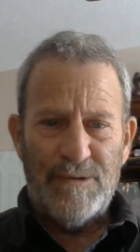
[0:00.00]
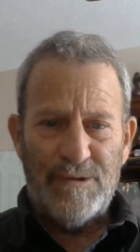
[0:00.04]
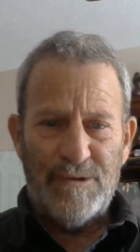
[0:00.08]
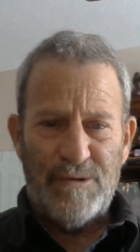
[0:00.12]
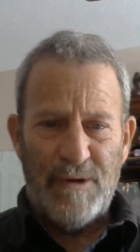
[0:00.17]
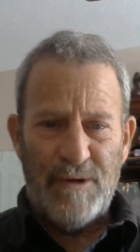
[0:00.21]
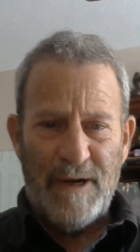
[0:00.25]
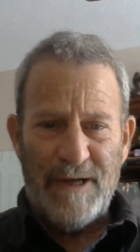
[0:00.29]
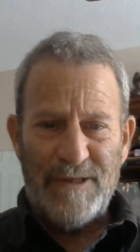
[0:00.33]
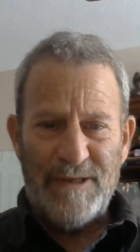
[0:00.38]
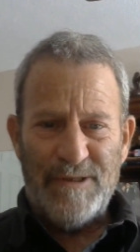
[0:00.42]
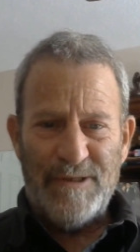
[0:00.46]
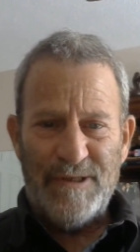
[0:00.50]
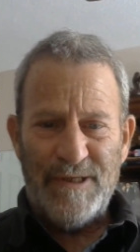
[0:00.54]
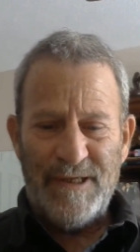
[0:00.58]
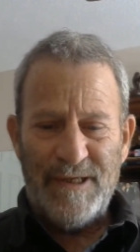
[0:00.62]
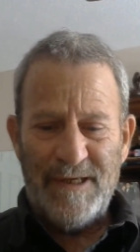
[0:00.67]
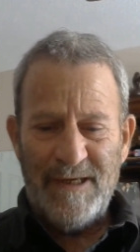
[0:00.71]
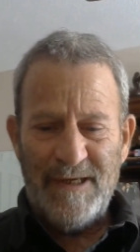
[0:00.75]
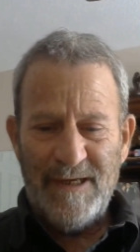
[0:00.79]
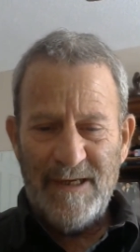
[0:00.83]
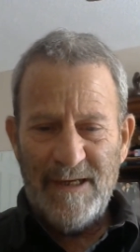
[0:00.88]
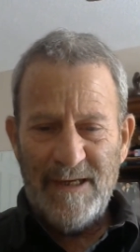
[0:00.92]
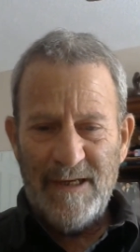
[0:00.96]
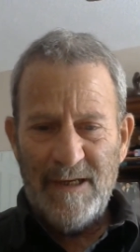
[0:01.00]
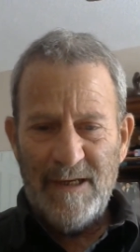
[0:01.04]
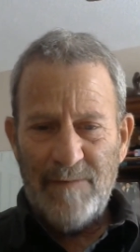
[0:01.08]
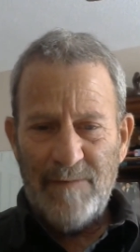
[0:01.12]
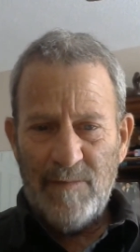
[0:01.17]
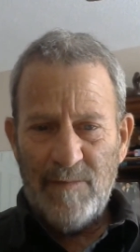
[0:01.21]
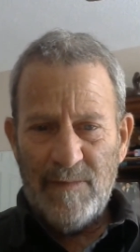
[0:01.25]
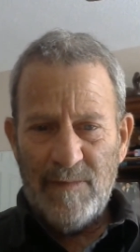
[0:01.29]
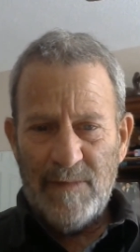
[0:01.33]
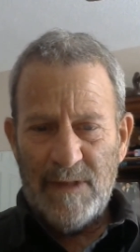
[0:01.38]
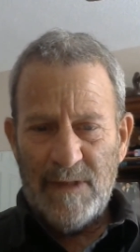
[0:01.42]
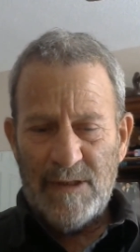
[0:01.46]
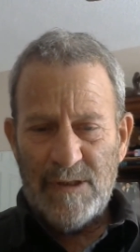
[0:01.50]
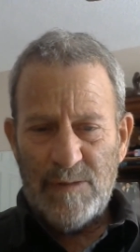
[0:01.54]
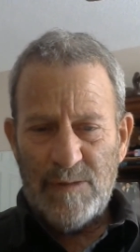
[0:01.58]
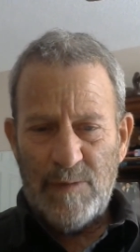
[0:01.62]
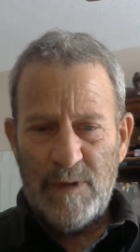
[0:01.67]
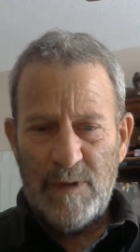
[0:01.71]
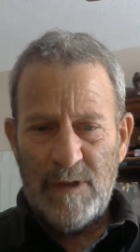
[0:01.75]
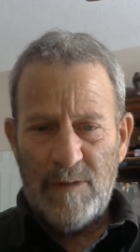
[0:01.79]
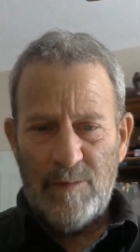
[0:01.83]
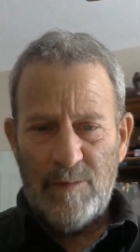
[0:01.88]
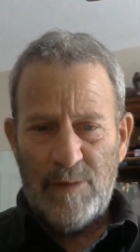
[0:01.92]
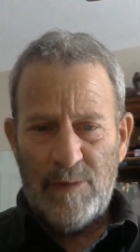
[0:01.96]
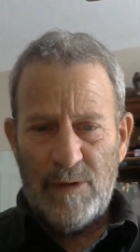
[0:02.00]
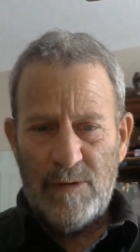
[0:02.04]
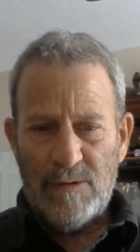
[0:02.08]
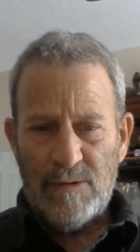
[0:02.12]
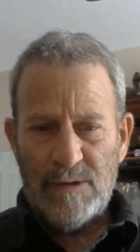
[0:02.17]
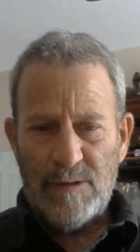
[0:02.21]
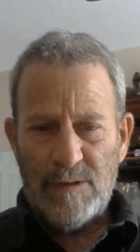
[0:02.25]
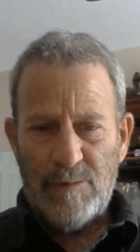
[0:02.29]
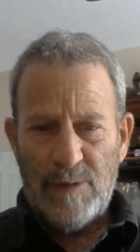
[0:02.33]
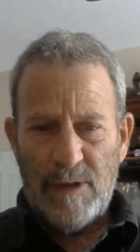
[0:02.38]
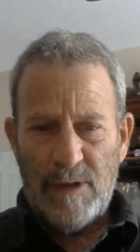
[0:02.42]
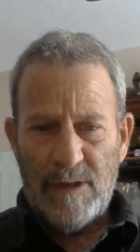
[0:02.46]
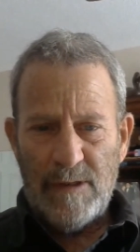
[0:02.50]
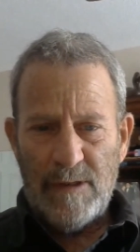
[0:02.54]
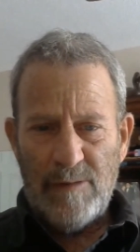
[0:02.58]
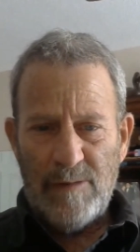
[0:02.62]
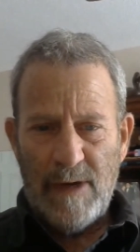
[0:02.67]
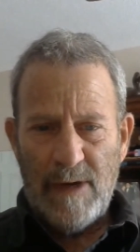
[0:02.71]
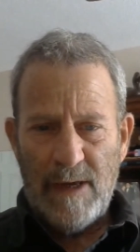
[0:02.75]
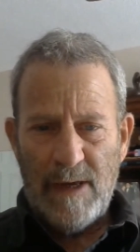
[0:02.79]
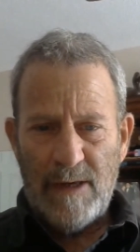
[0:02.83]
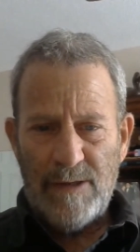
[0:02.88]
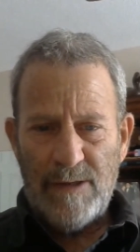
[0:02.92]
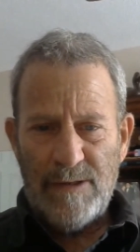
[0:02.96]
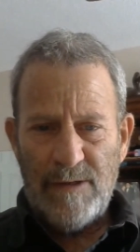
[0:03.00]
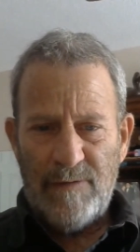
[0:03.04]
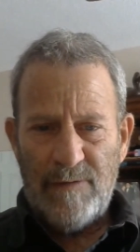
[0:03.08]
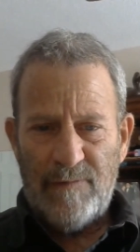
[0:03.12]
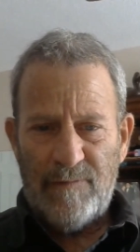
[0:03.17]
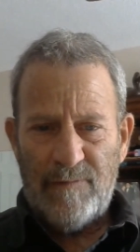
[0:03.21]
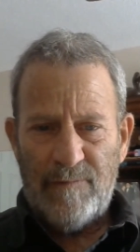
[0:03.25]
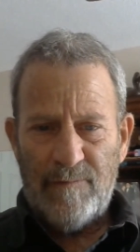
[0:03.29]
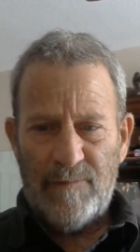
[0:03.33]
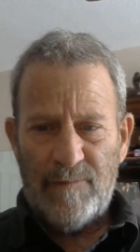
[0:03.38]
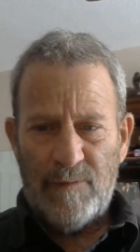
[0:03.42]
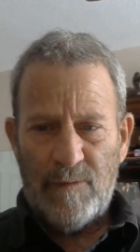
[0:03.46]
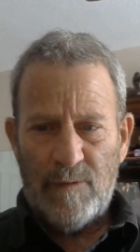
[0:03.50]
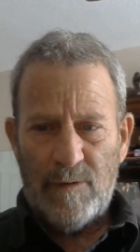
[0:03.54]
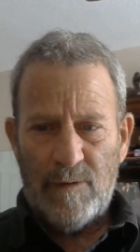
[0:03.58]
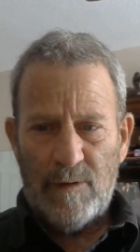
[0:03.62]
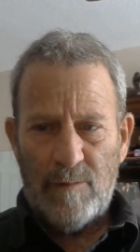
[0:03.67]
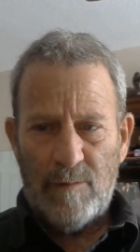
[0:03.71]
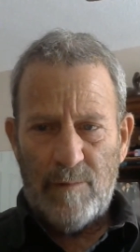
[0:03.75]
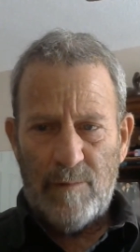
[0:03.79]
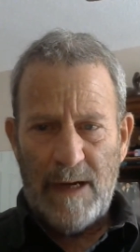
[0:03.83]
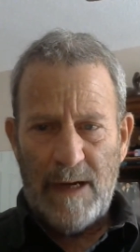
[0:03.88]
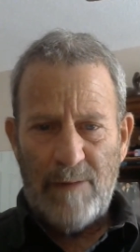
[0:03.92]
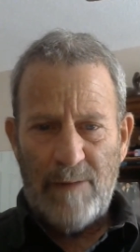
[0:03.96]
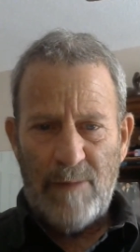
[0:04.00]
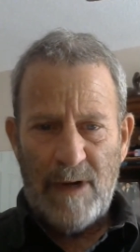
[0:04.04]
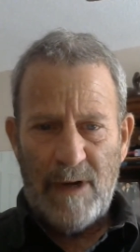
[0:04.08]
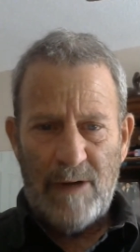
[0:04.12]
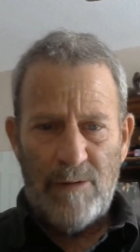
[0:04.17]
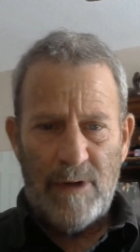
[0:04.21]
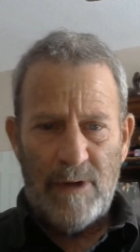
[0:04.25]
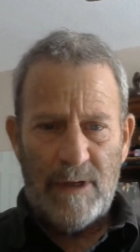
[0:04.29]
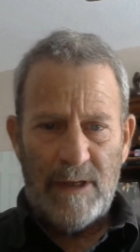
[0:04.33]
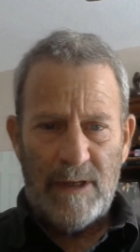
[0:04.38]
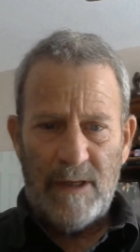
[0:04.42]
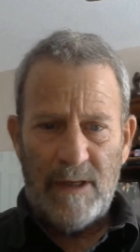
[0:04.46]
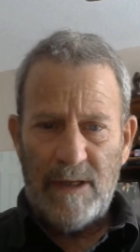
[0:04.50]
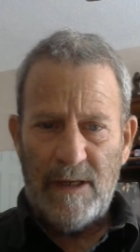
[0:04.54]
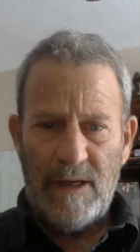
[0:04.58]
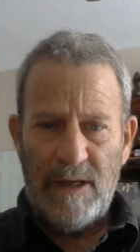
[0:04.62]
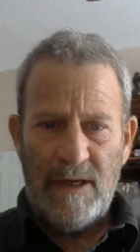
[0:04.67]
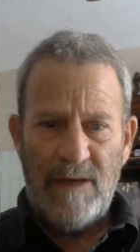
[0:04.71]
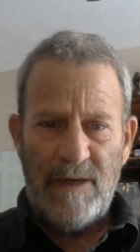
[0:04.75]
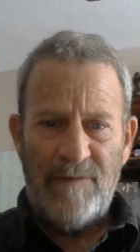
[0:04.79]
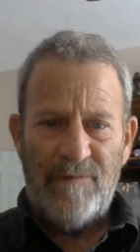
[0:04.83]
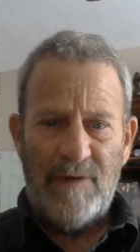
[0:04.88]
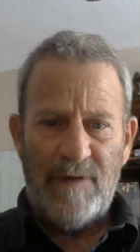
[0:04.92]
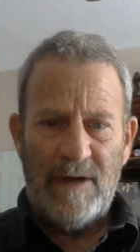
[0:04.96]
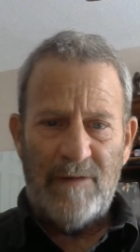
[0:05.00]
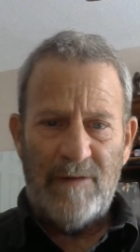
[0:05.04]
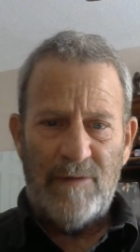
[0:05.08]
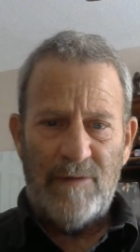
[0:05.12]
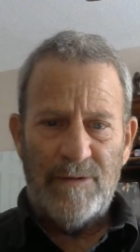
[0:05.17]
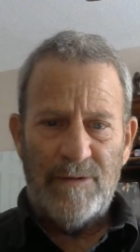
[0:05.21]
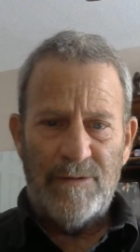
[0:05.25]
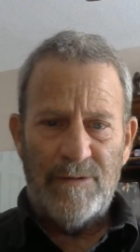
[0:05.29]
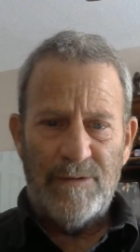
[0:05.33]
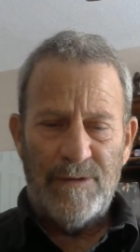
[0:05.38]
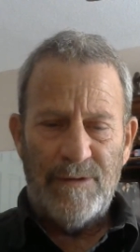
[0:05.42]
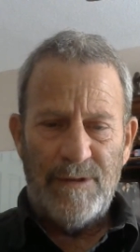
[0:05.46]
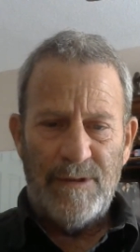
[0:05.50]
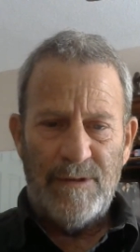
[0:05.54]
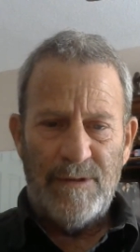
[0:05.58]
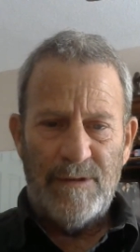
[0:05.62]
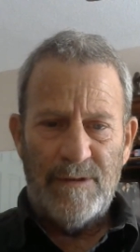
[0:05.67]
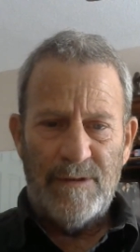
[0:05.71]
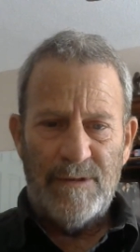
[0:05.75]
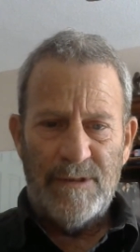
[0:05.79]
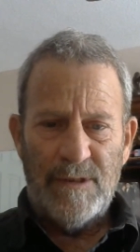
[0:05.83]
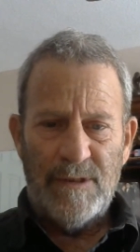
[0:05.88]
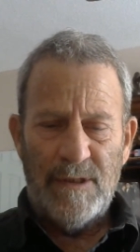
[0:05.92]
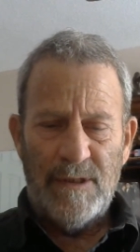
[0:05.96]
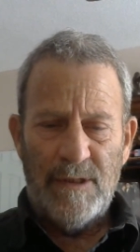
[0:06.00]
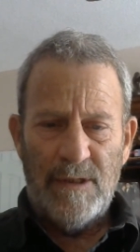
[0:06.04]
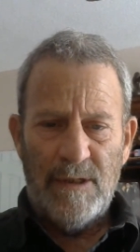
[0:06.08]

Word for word: tragedy that's been imposed upon humanity for, by my reckoning, 8,500 years.